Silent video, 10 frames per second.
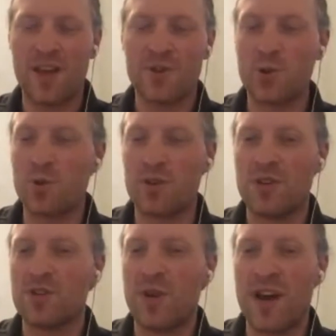So
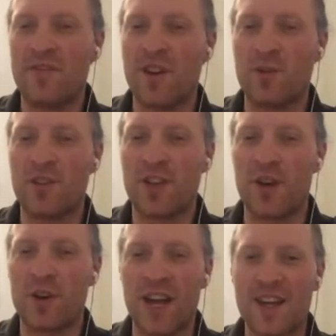have fun with it,
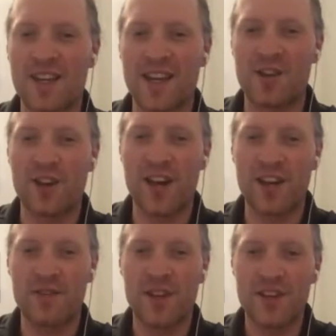okay? Get
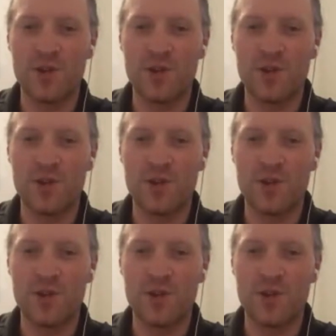creative.